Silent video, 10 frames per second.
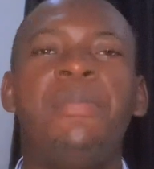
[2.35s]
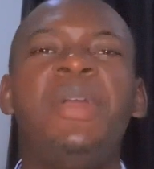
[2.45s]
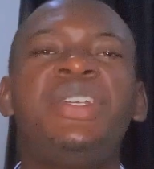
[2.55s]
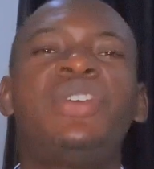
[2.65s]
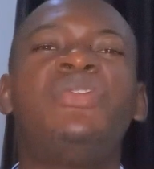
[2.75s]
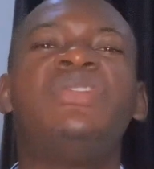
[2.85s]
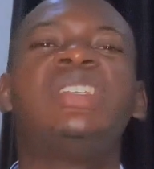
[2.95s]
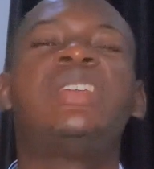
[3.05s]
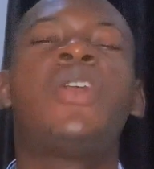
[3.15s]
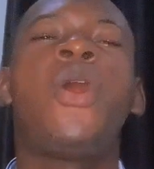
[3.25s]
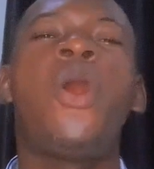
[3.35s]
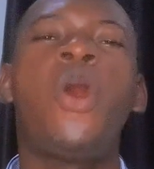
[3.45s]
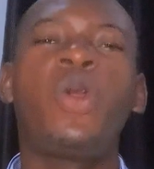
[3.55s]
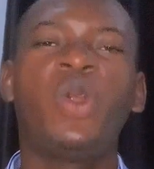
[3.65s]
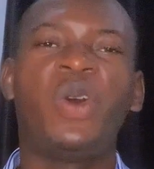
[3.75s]
make sure you tick
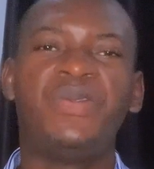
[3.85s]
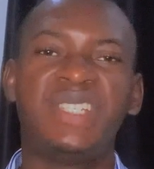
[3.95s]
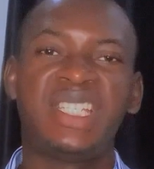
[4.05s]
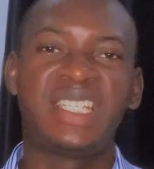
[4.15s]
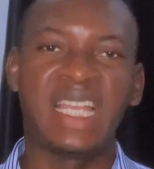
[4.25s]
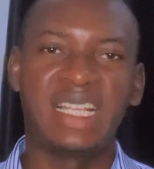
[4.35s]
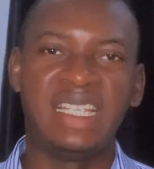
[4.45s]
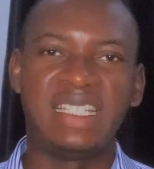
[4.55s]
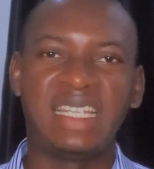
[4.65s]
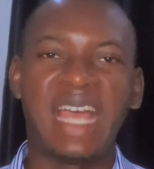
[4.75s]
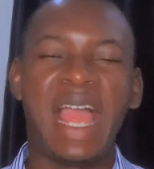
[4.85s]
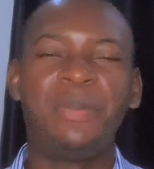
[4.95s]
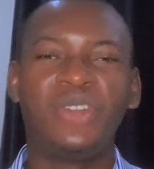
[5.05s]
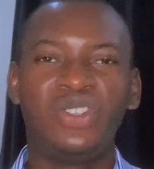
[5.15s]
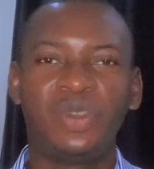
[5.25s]
all of these checklists that I
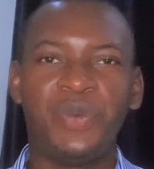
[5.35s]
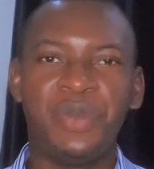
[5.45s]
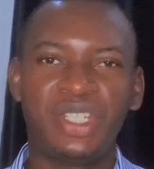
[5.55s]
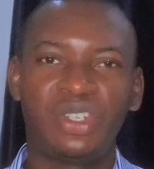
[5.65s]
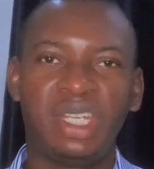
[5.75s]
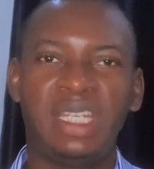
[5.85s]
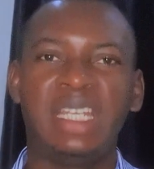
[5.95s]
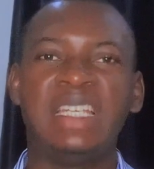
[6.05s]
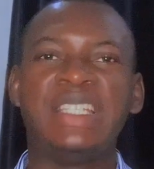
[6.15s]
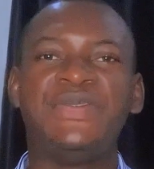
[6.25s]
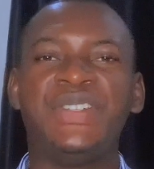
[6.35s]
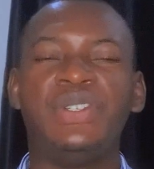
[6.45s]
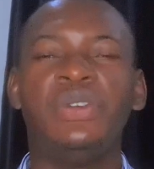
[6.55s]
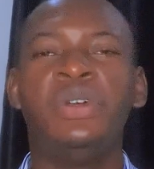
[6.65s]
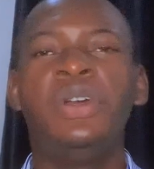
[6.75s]
am going to be mentioning in this video,